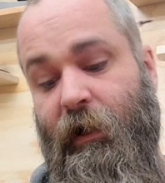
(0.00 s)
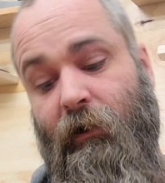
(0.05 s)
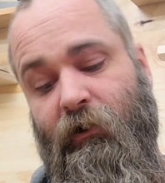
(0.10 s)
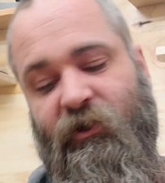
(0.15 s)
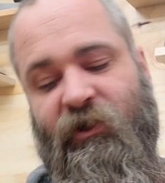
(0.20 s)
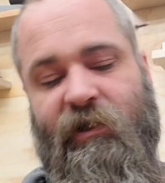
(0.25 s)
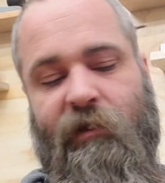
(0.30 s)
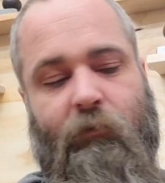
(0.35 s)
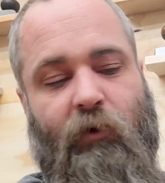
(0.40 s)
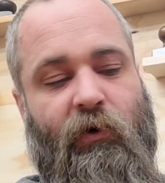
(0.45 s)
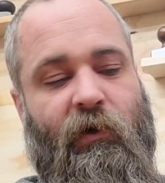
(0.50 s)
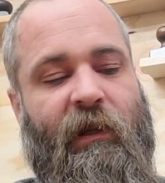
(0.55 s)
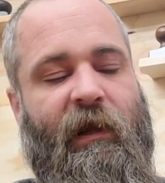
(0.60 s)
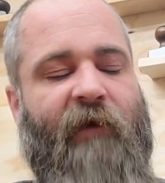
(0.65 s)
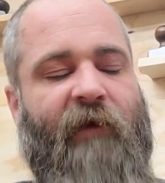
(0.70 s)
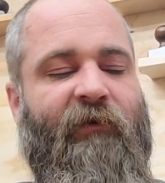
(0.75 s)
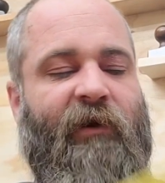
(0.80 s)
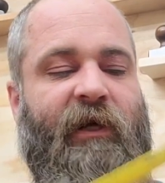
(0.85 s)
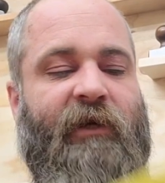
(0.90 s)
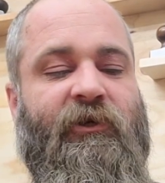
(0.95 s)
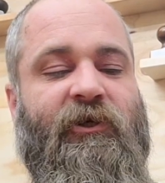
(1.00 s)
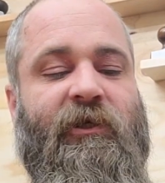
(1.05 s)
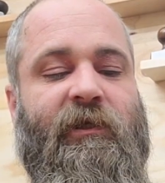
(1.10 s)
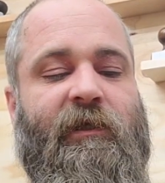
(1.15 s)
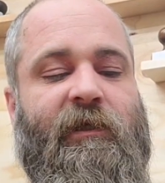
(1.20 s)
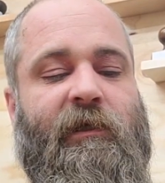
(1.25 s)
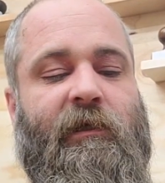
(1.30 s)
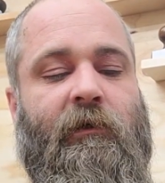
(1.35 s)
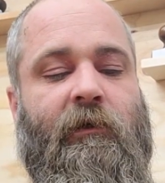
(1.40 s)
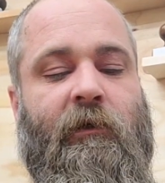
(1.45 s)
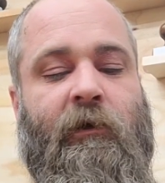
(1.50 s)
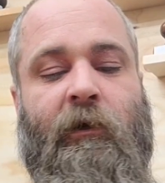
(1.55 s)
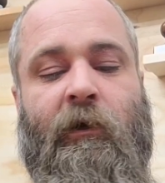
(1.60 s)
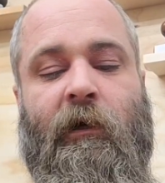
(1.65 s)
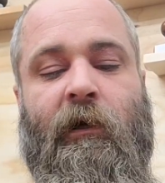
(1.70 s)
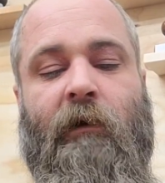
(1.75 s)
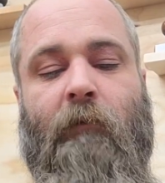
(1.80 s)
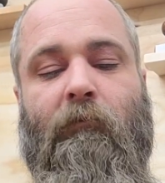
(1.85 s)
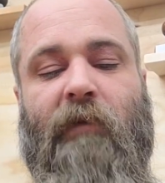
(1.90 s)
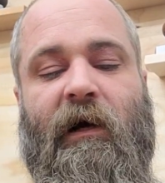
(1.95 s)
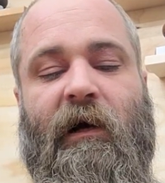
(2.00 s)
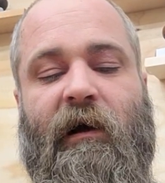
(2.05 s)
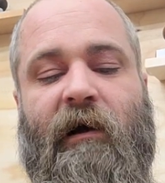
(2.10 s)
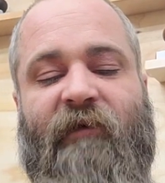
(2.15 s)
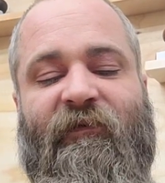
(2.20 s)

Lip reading: just about 11 inches by